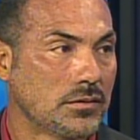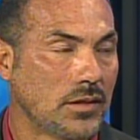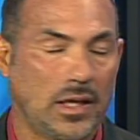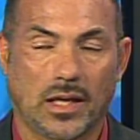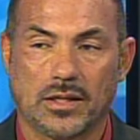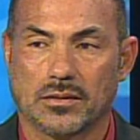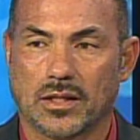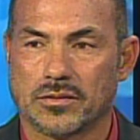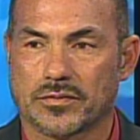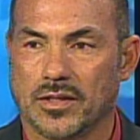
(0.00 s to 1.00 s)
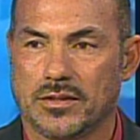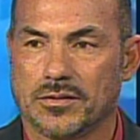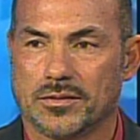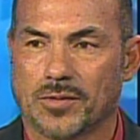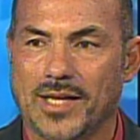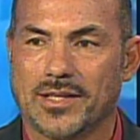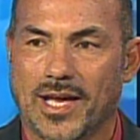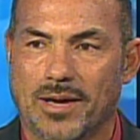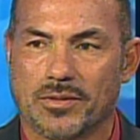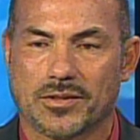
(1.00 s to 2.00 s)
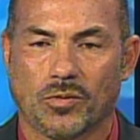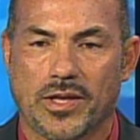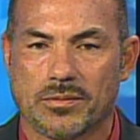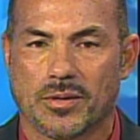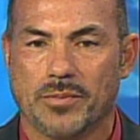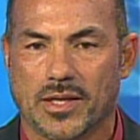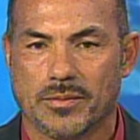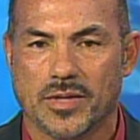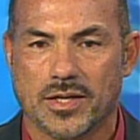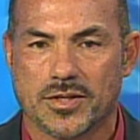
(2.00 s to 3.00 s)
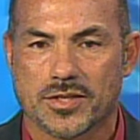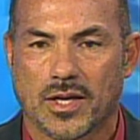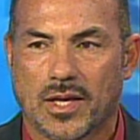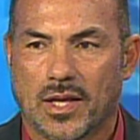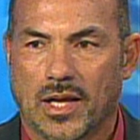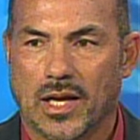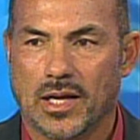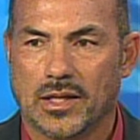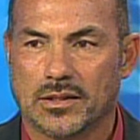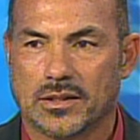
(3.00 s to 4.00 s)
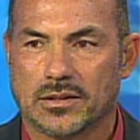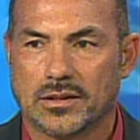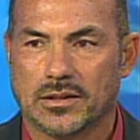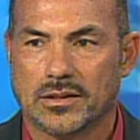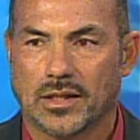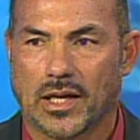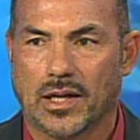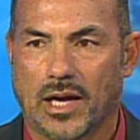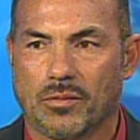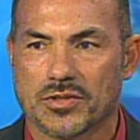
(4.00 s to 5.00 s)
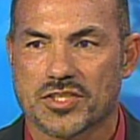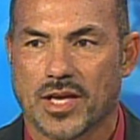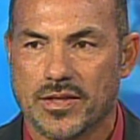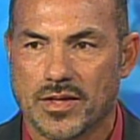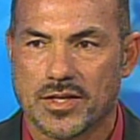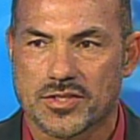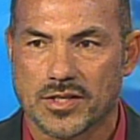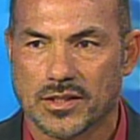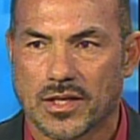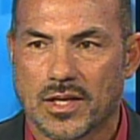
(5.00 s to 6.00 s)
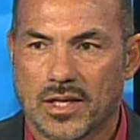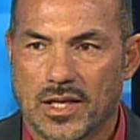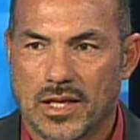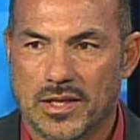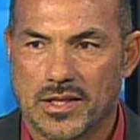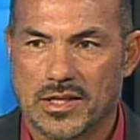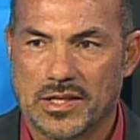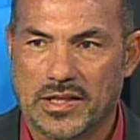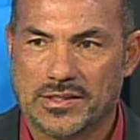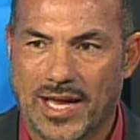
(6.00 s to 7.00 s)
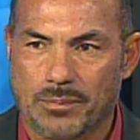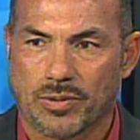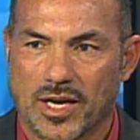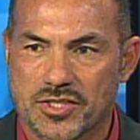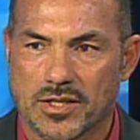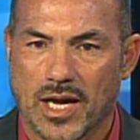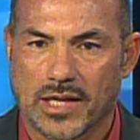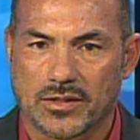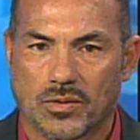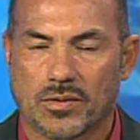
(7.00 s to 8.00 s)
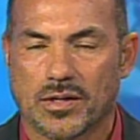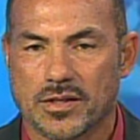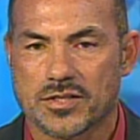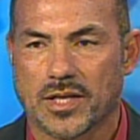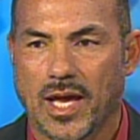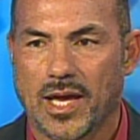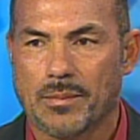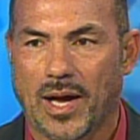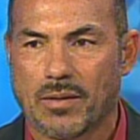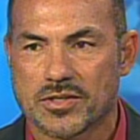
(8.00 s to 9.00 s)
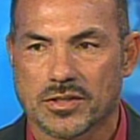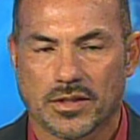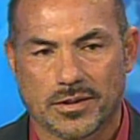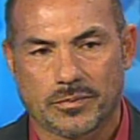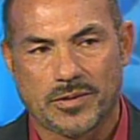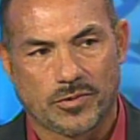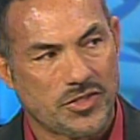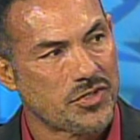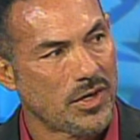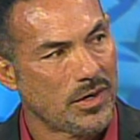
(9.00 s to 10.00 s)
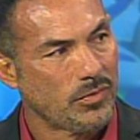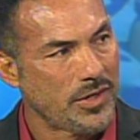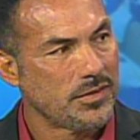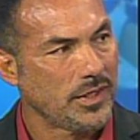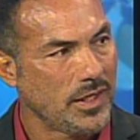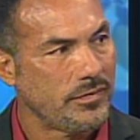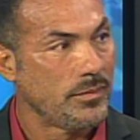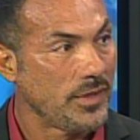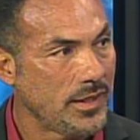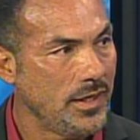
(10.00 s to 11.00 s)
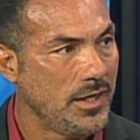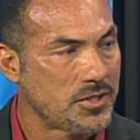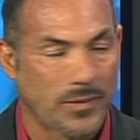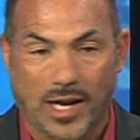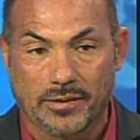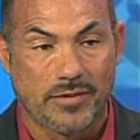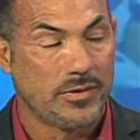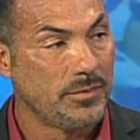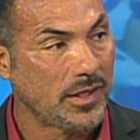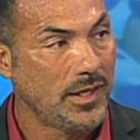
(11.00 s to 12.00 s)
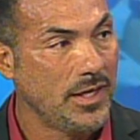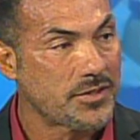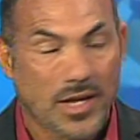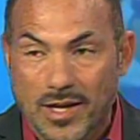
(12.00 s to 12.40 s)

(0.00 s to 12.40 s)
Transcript: Yeah. I don't think you're right now with the way the momentum is. I will say this: that Dak Prescott going into this game, I was a little bit reserved whether to give him the keys, but I've given him the keys.